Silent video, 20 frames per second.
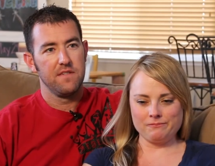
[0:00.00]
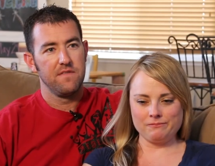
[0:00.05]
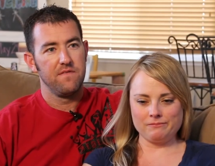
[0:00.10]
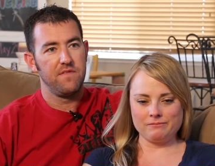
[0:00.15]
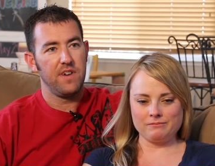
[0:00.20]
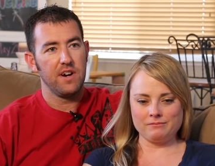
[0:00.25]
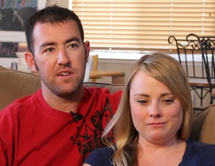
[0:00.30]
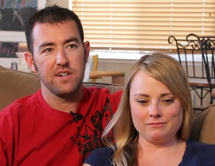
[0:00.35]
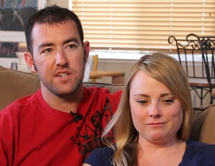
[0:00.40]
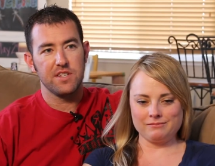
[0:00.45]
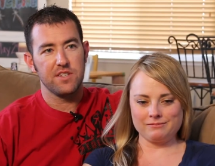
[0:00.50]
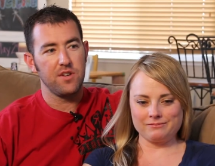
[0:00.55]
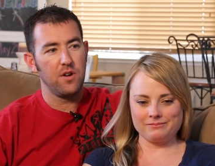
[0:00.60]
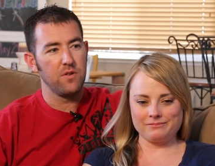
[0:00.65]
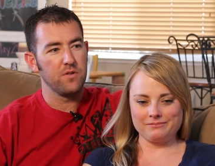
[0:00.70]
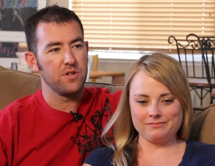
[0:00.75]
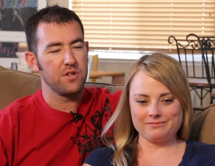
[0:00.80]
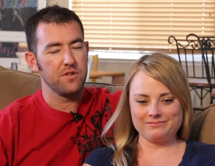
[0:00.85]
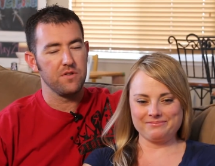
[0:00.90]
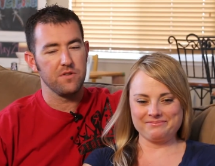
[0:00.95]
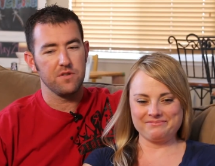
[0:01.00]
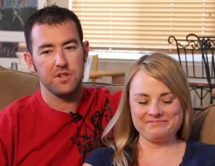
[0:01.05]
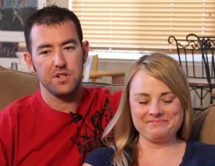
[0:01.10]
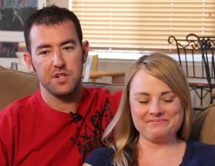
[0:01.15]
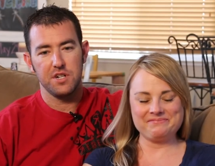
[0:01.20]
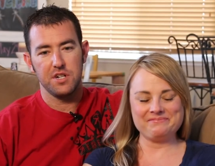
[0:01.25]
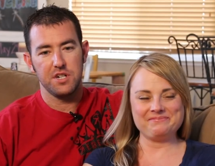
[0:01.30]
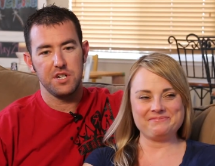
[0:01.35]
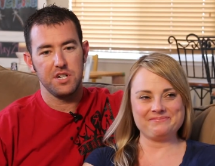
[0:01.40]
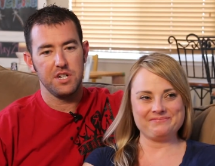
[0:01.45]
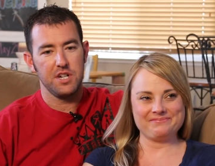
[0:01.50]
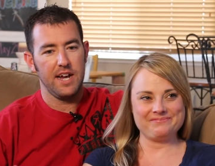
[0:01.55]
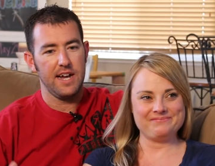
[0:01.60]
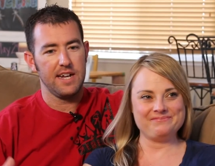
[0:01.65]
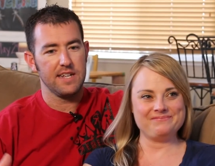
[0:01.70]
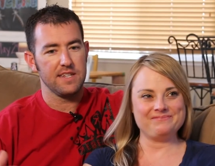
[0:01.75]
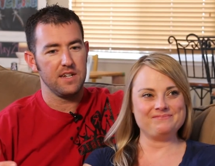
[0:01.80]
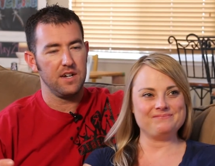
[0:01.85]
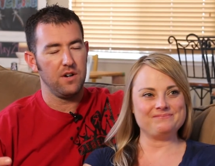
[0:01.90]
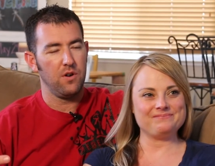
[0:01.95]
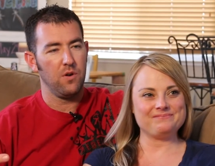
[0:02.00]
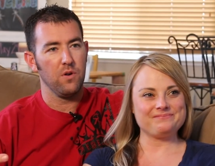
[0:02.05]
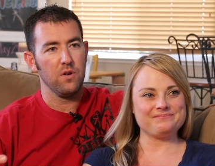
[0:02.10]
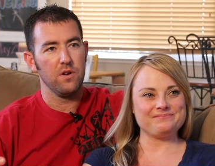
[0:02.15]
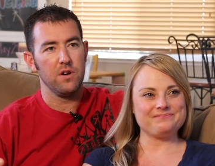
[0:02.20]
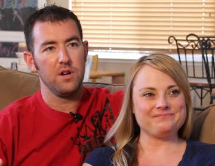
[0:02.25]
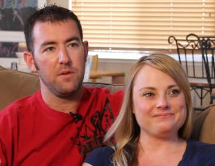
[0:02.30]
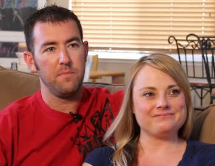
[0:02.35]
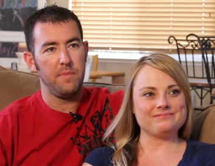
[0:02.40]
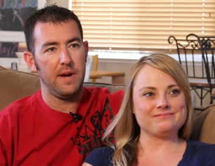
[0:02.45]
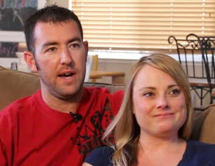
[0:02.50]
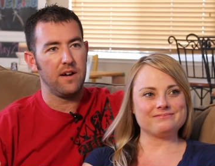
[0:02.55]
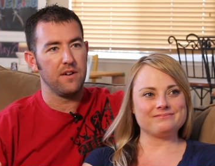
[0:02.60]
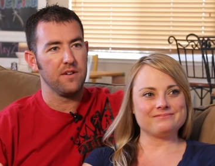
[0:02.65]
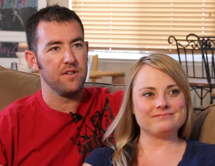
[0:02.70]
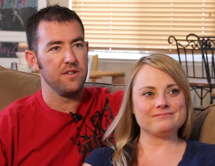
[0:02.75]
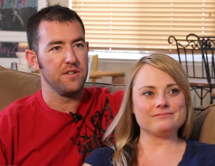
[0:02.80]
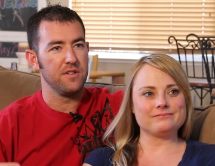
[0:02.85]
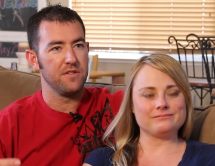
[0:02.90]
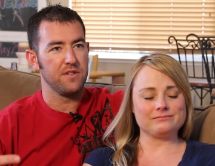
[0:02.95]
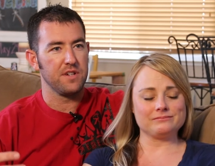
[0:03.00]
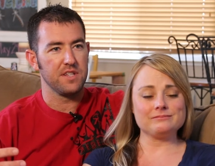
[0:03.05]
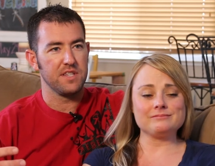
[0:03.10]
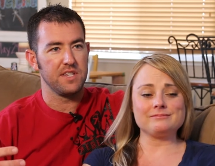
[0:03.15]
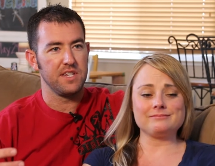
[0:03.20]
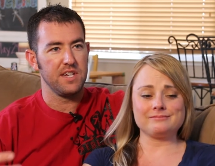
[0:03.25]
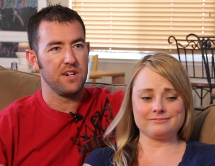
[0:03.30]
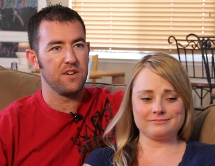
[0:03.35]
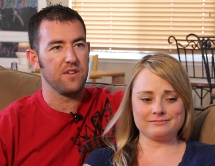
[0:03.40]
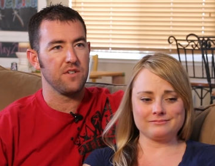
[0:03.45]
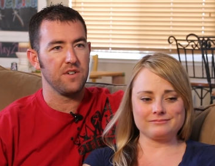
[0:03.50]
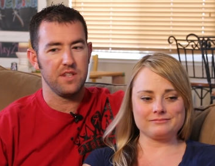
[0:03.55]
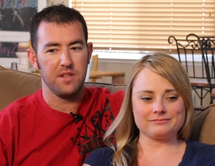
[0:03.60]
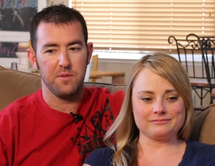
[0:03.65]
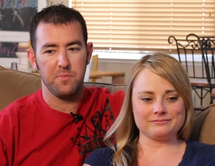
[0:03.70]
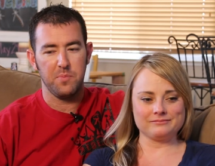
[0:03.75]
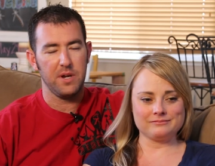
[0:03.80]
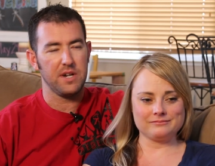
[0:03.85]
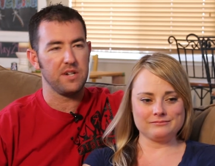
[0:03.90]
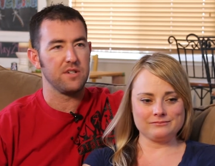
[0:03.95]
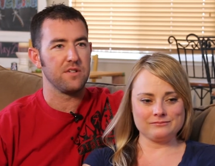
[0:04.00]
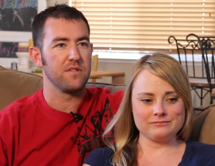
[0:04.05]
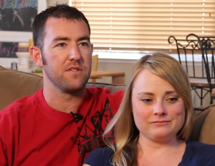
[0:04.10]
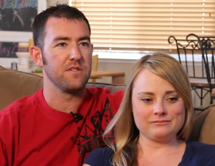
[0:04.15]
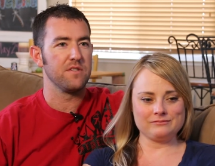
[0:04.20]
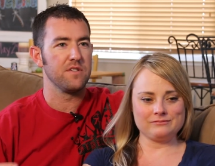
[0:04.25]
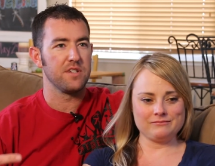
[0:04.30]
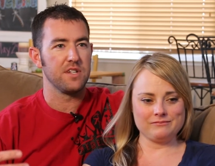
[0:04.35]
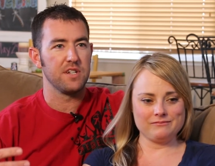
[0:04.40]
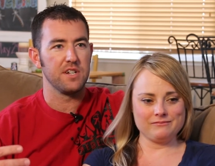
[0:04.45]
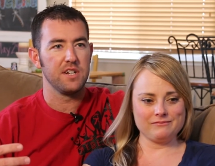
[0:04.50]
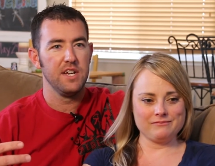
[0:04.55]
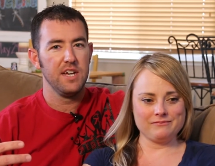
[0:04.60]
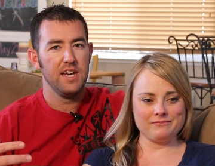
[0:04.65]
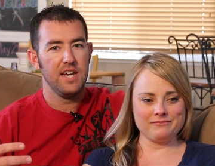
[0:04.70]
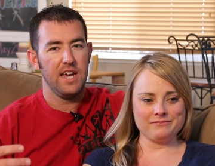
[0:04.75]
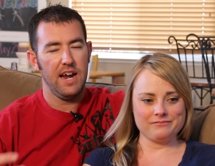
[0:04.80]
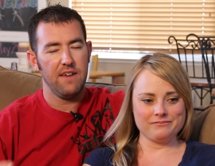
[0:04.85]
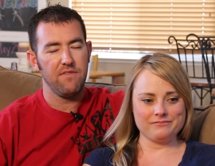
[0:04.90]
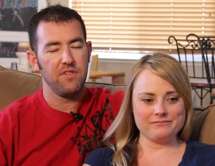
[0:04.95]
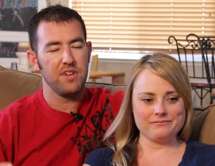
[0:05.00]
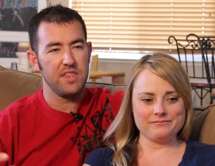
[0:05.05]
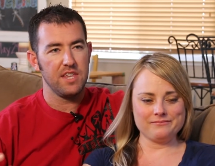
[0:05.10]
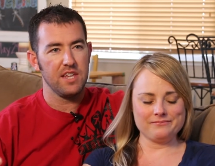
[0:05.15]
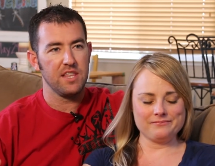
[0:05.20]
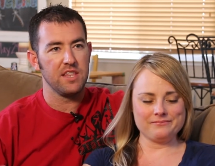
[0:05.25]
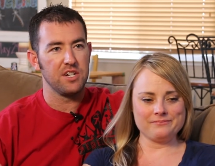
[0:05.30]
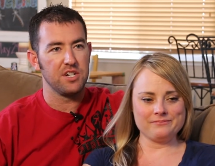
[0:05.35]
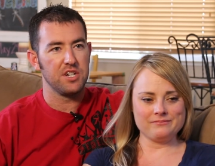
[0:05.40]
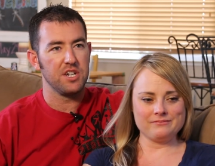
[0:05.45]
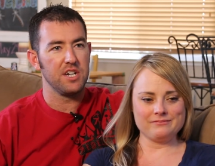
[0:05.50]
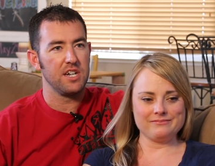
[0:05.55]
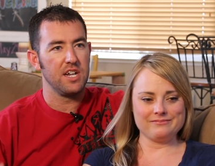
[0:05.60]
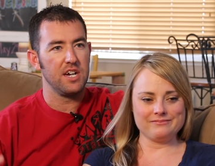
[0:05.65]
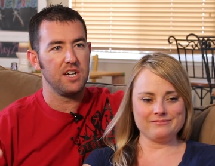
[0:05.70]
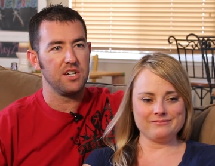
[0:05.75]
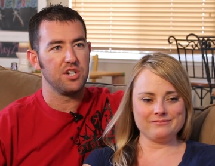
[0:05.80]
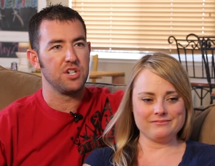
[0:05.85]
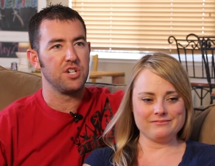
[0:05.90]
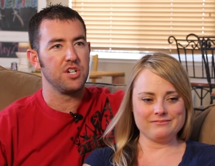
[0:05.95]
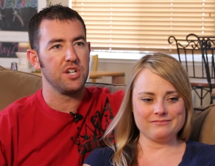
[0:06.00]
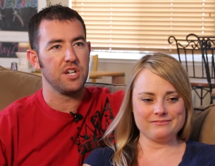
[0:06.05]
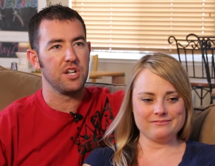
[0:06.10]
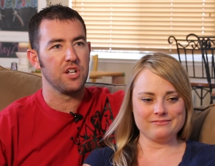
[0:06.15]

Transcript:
Speaker 1: very social. She, she has an aura about her. You can see her in the pictures and everything that she does, she